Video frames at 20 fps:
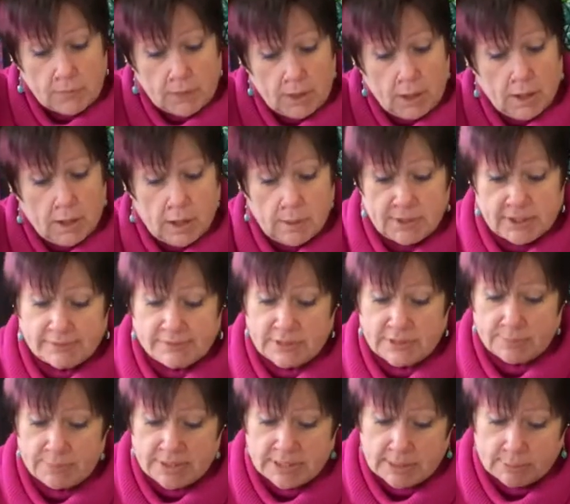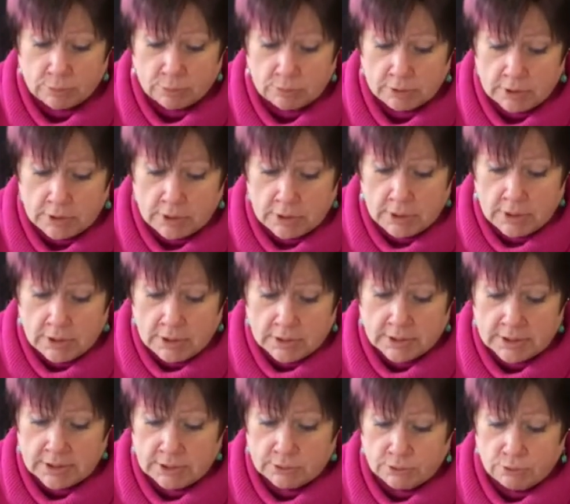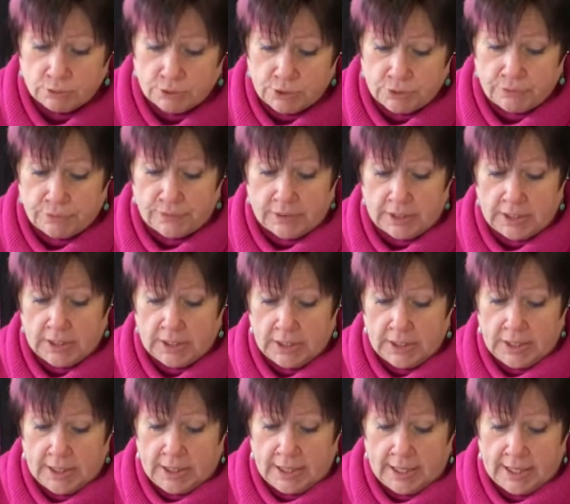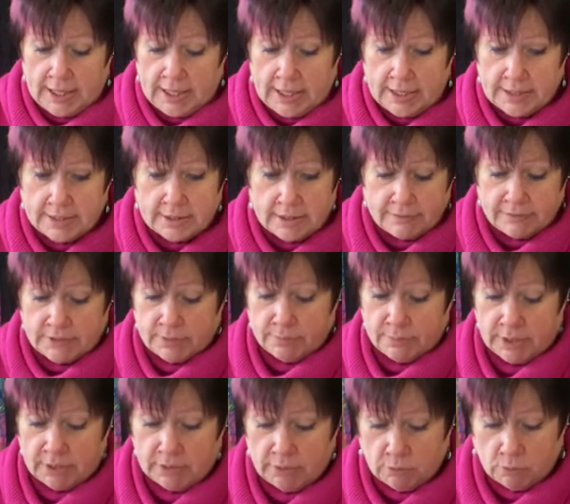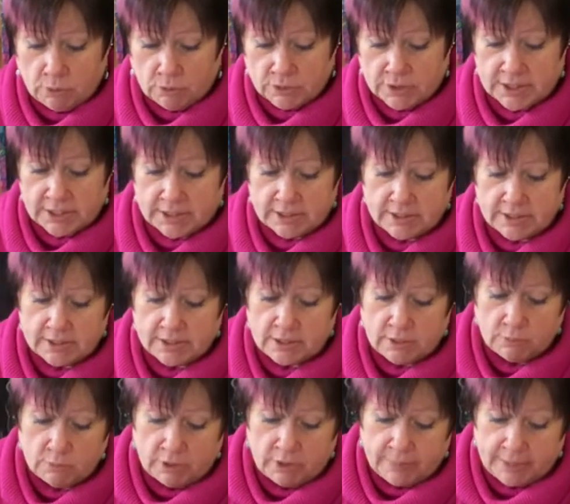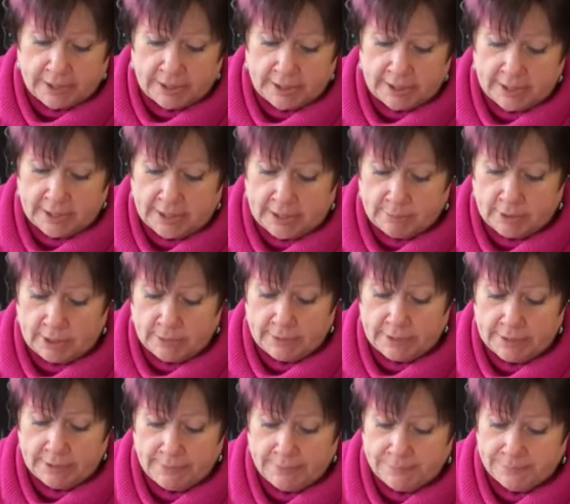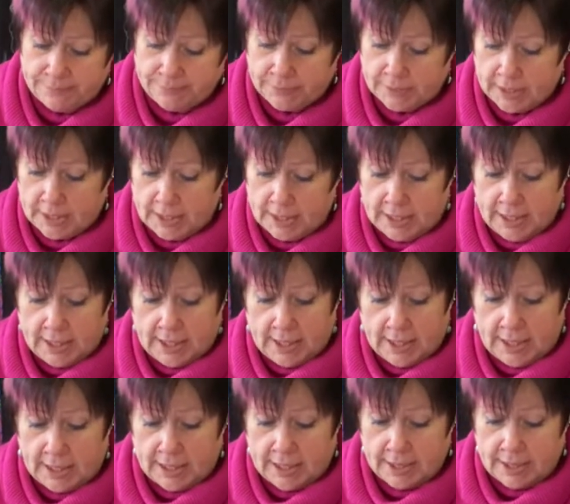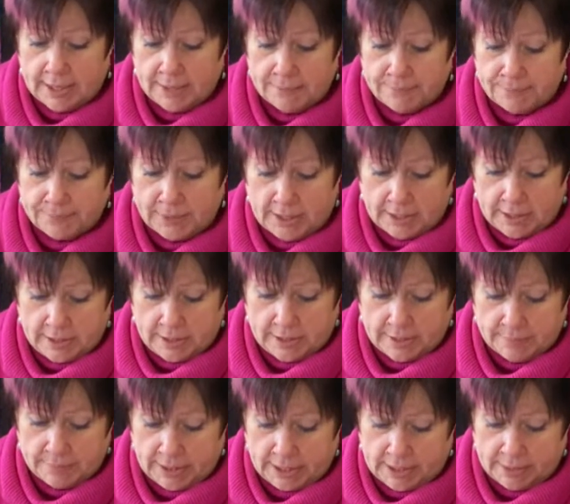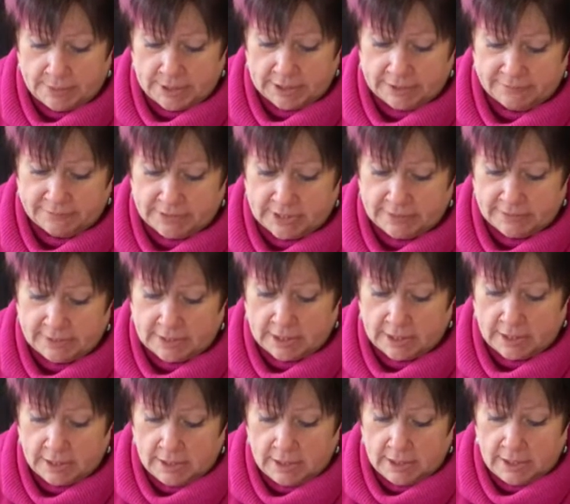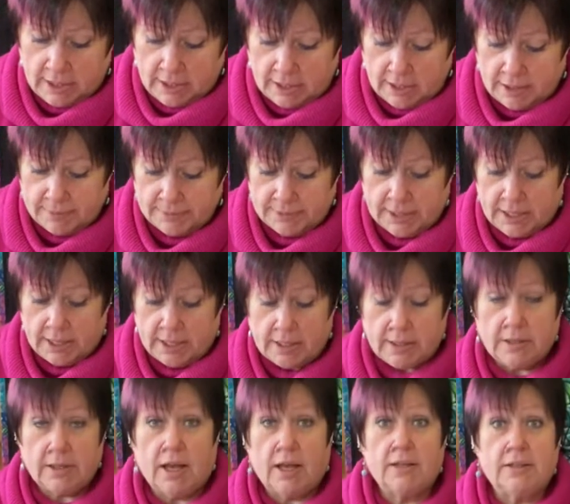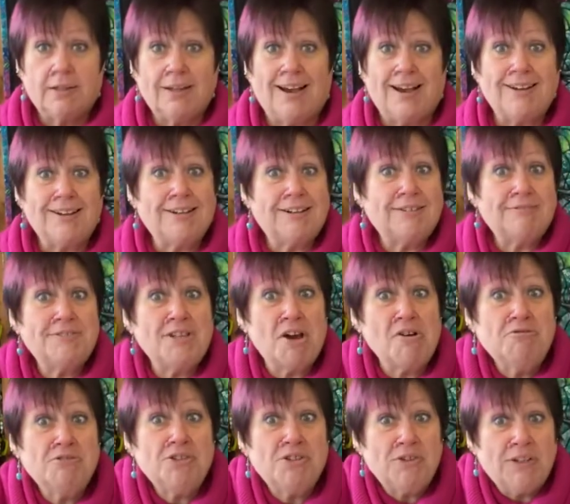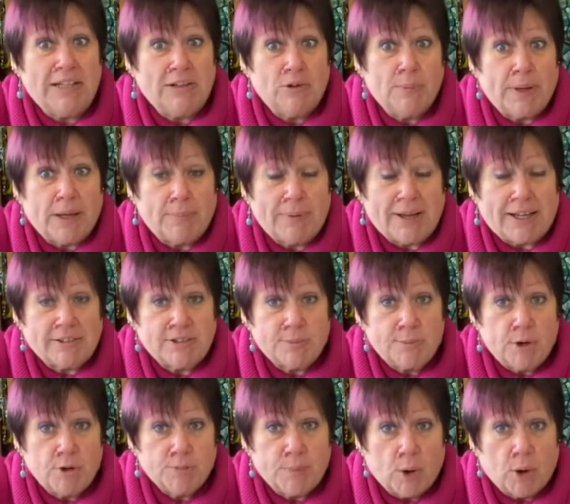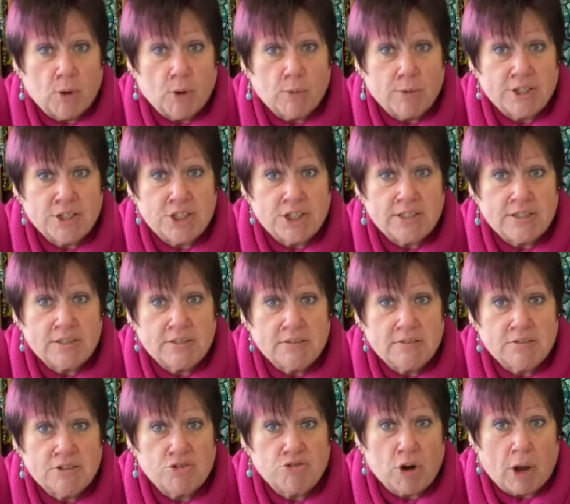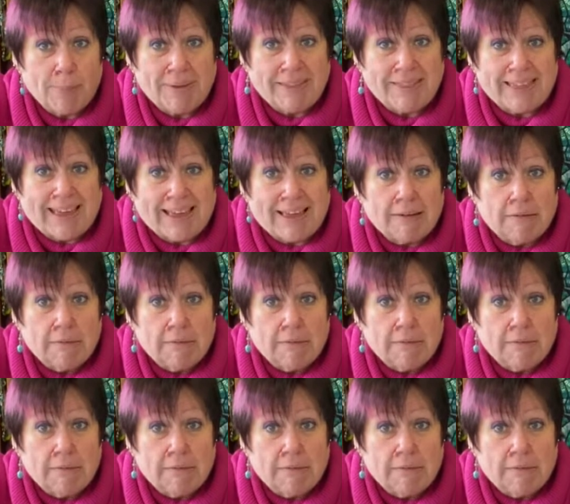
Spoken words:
And I've done my double snuggle doofy, and I've done me what's it. Don't worry about it. Keep going. And I've done that. And I've told you a little bit about tomorrow's block, which is stripy thing.